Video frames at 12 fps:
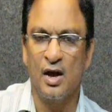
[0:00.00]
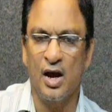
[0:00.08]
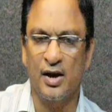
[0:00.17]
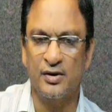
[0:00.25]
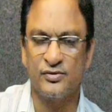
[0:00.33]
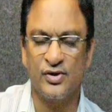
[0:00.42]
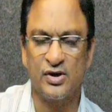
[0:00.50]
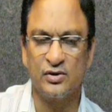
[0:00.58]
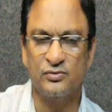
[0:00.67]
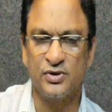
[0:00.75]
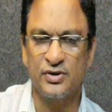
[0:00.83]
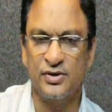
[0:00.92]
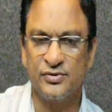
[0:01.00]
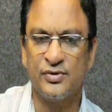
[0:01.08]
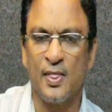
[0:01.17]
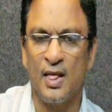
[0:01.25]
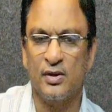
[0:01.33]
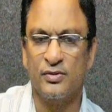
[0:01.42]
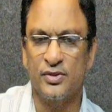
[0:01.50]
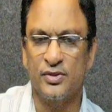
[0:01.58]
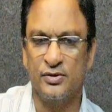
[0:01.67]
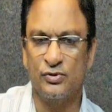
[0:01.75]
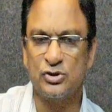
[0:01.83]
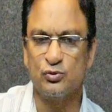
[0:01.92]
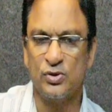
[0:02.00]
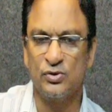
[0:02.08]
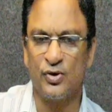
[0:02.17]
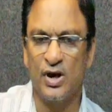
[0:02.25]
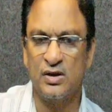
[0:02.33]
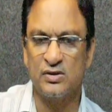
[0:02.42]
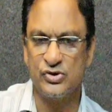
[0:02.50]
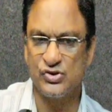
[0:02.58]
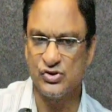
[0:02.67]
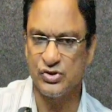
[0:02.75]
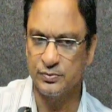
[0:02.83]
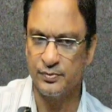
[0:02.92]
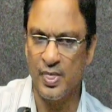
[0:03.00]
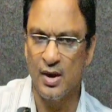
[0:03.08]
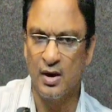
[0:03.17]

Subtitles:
and second one is the virtual file system,